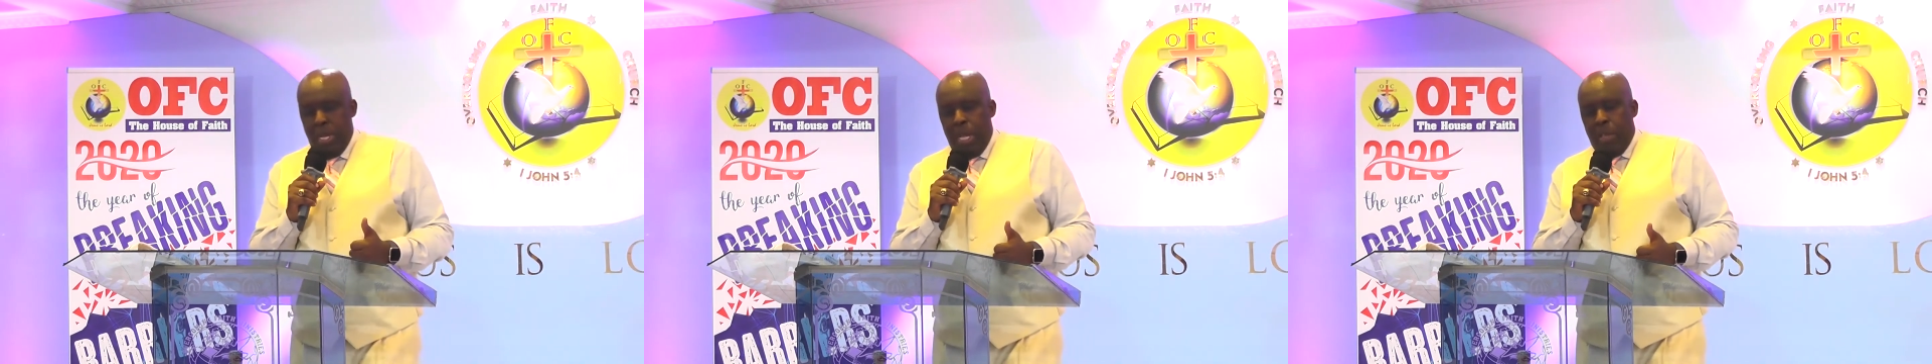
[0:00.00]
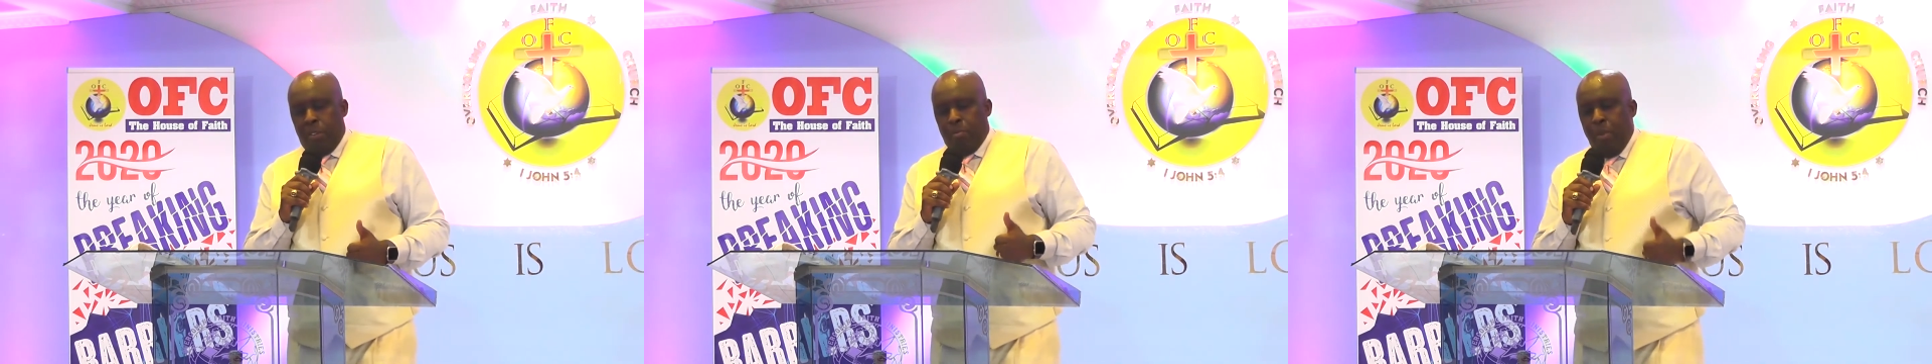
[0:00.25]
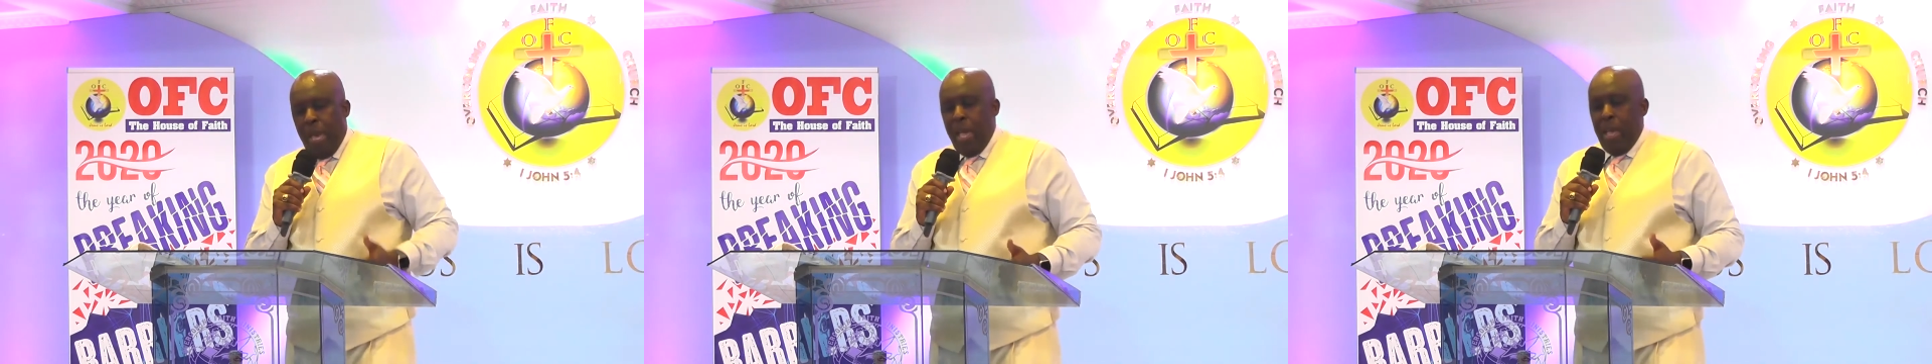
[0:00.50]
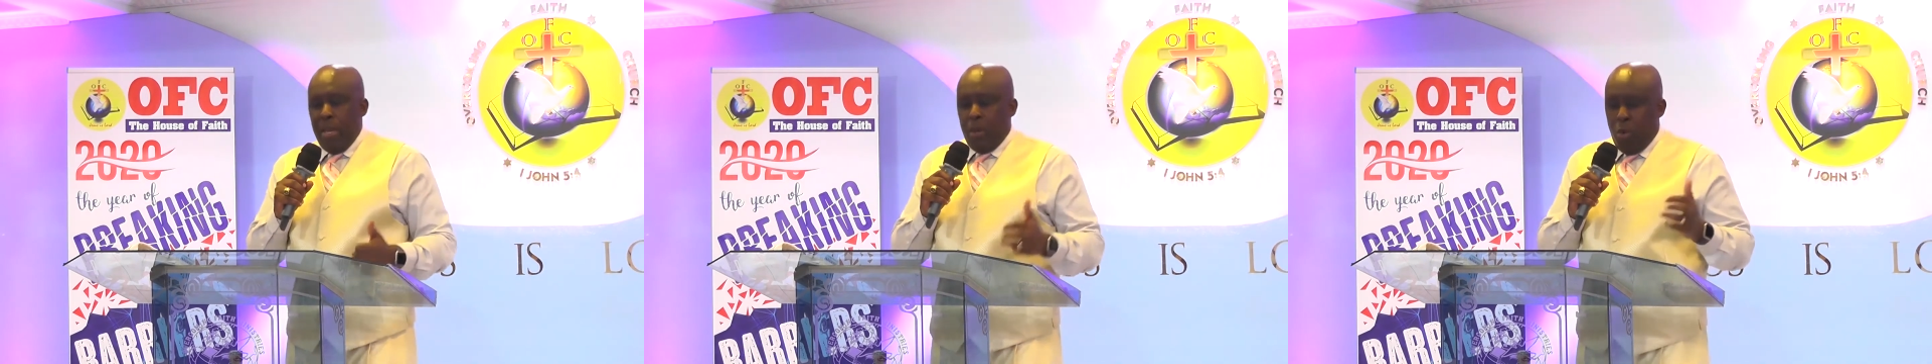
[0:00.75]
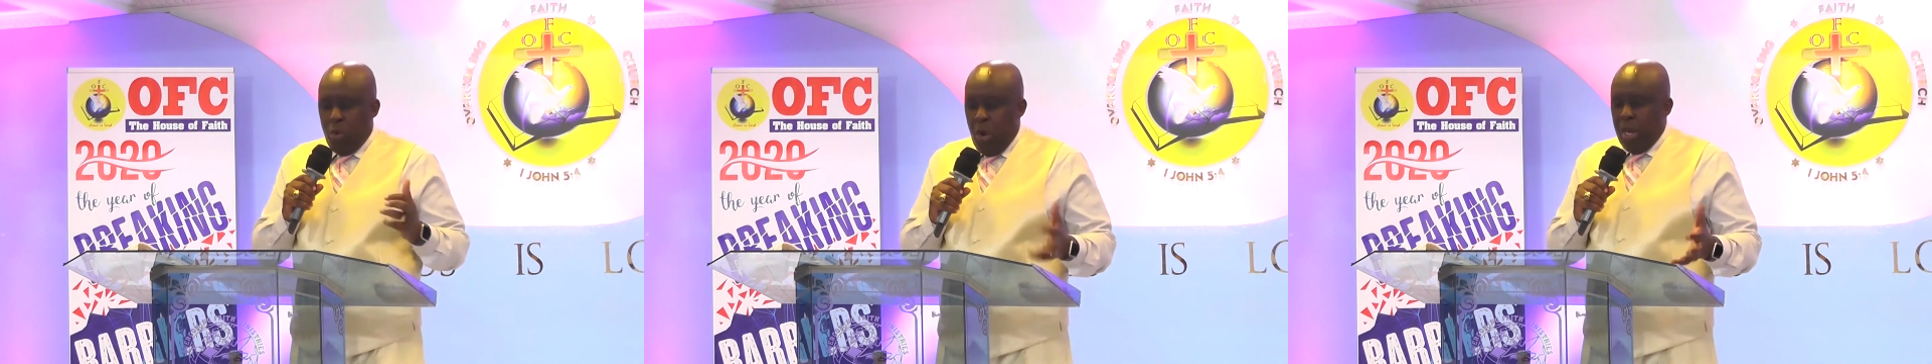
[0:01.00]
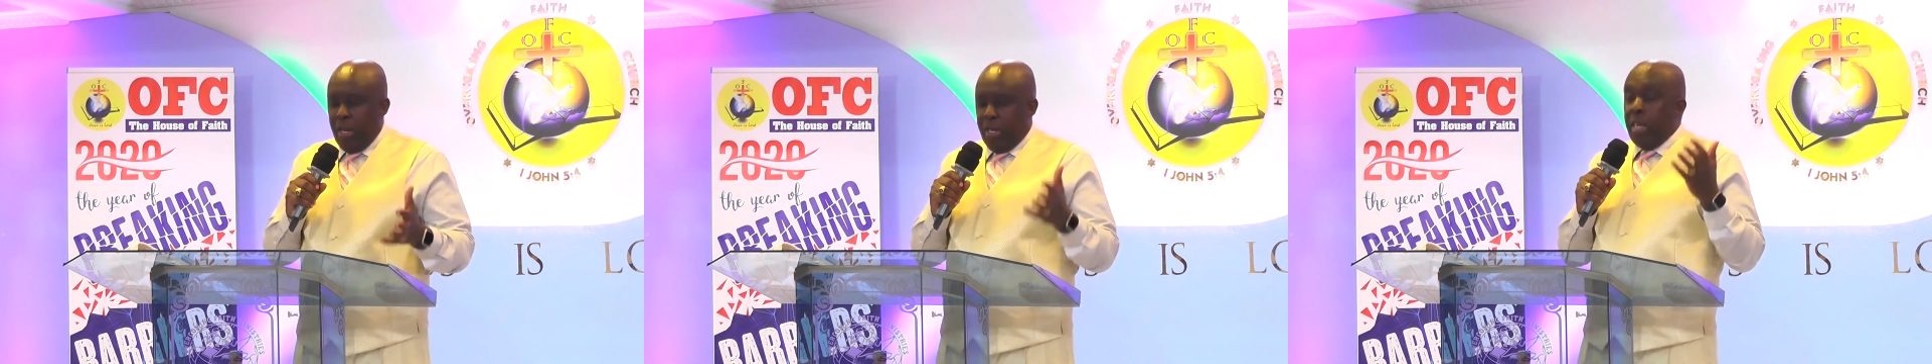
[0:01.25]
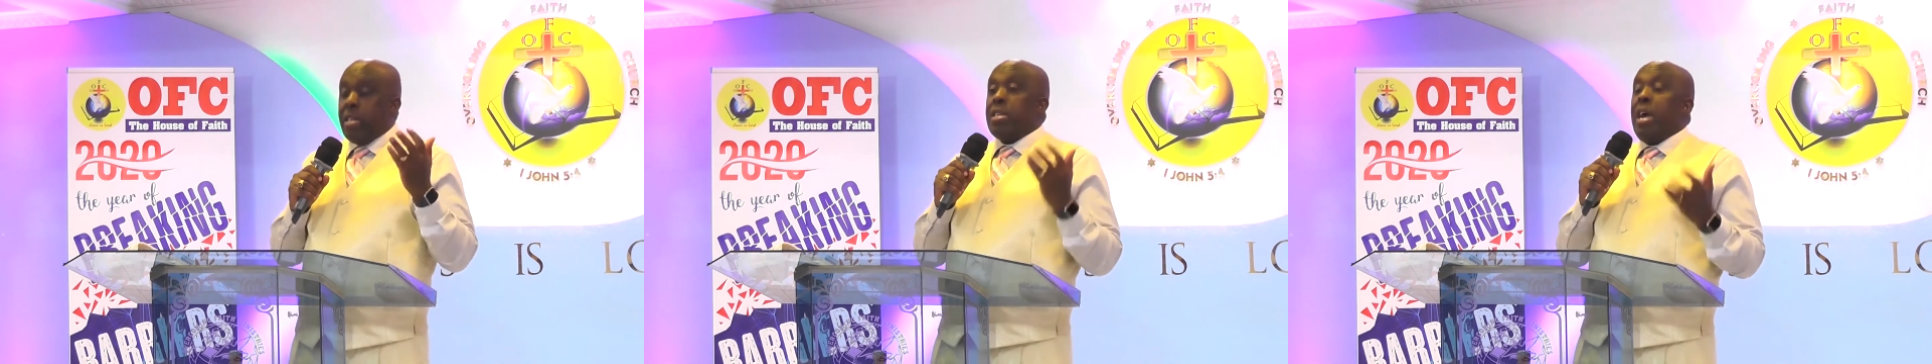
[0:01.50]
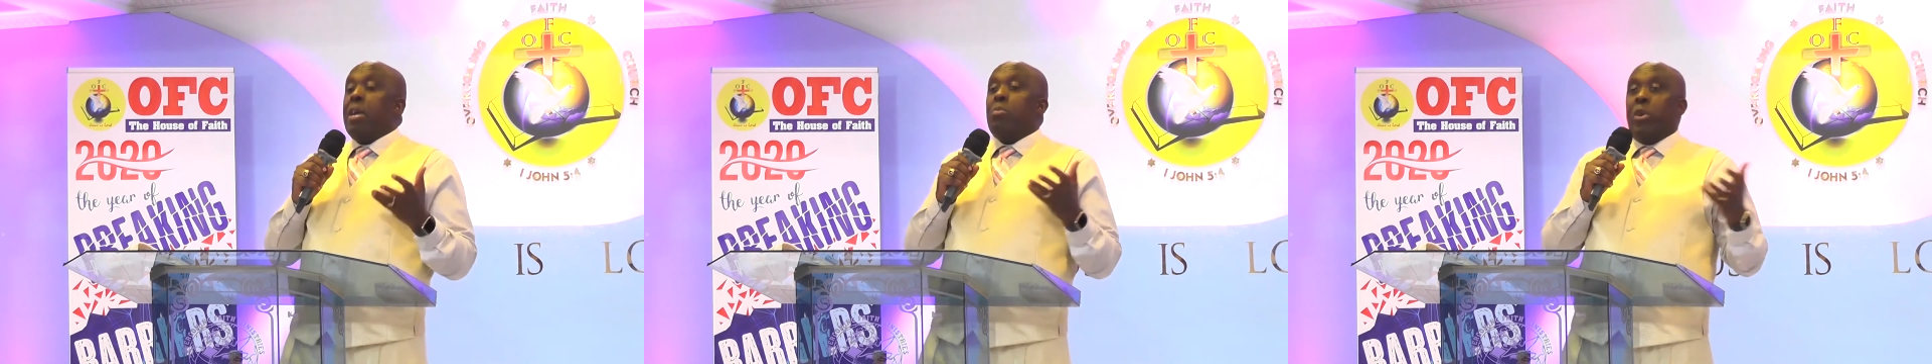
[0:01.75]
spend quality
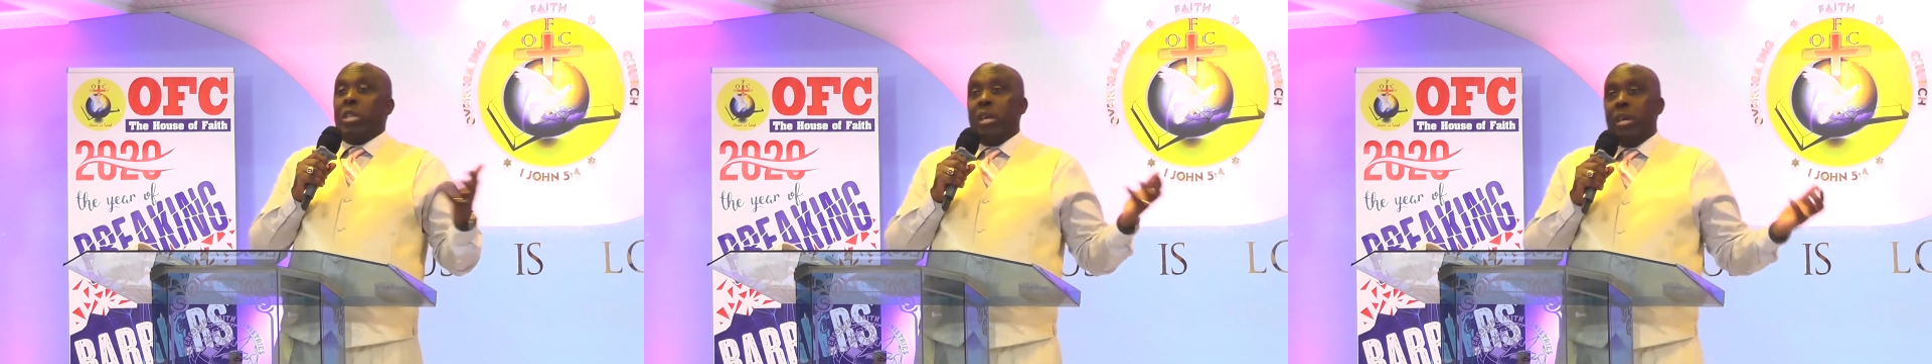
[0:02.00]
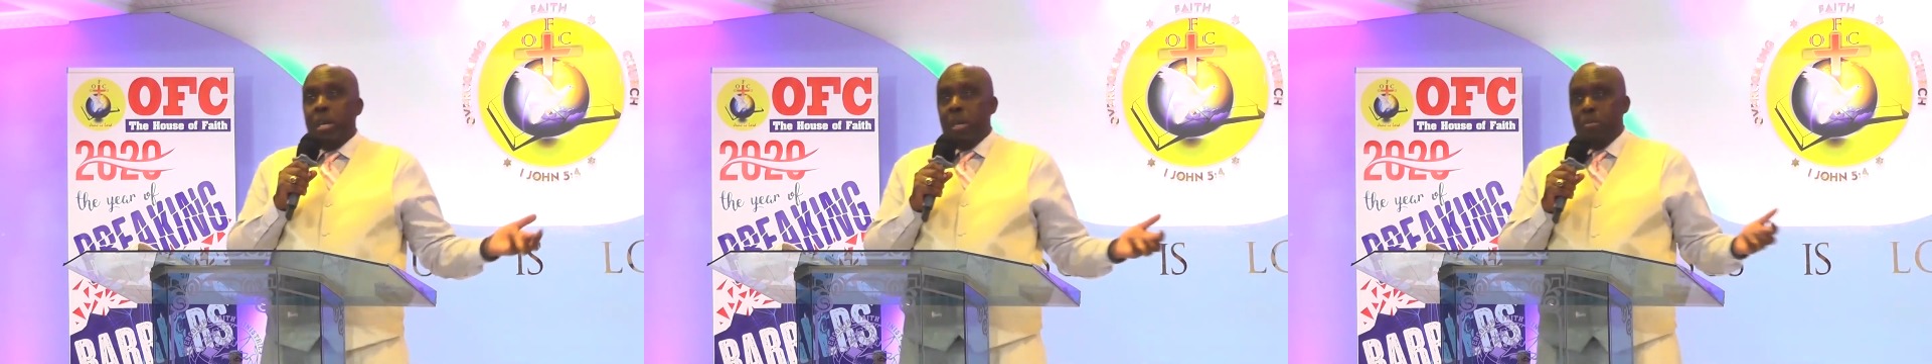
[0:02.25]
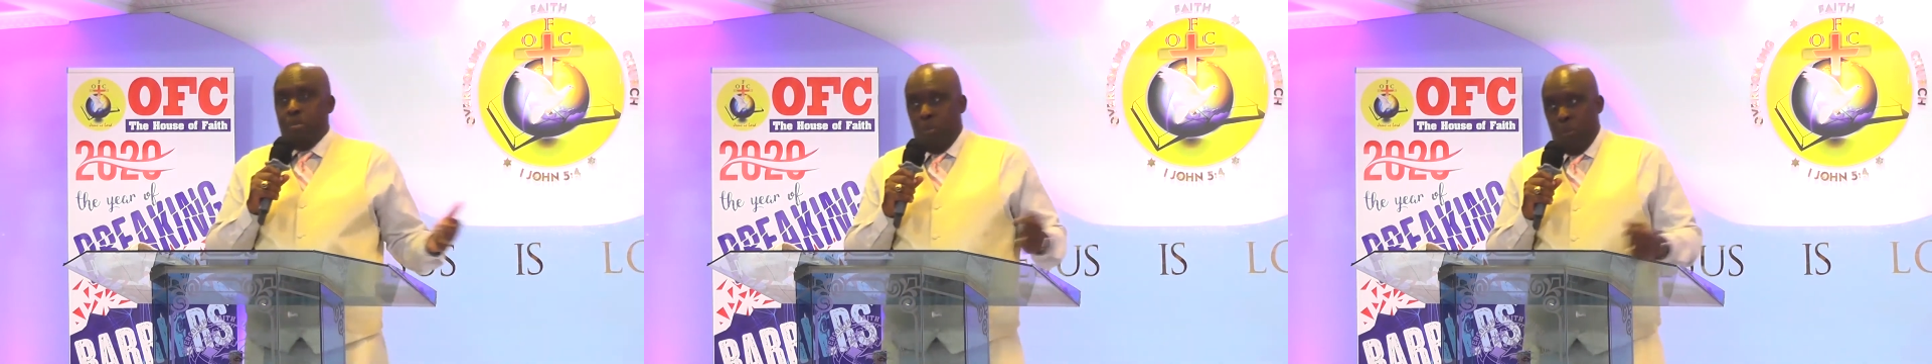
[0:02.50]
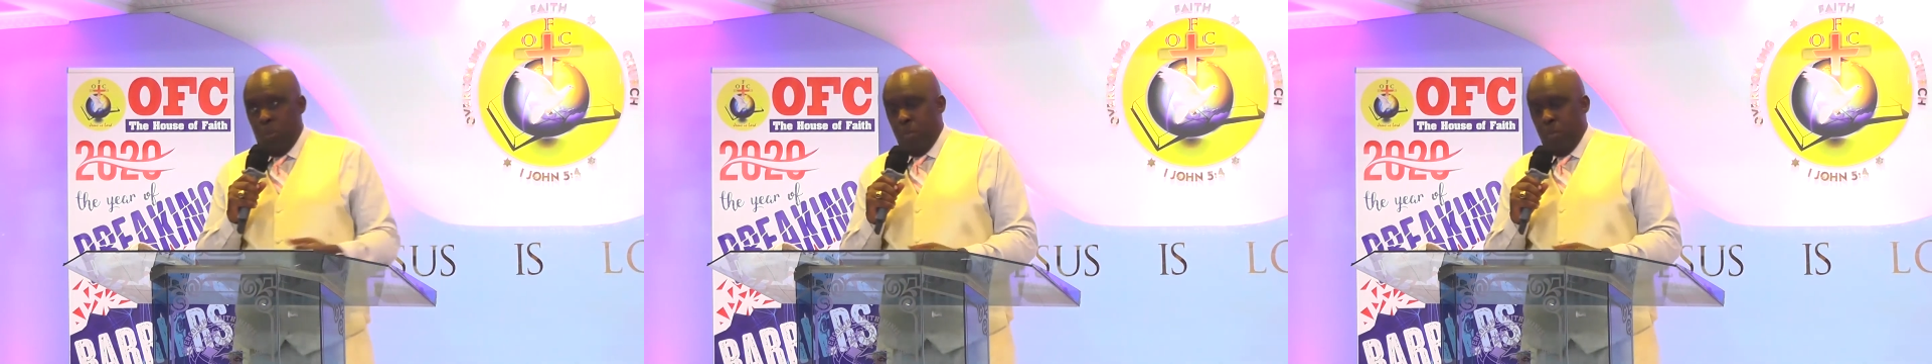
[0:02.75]
time with him.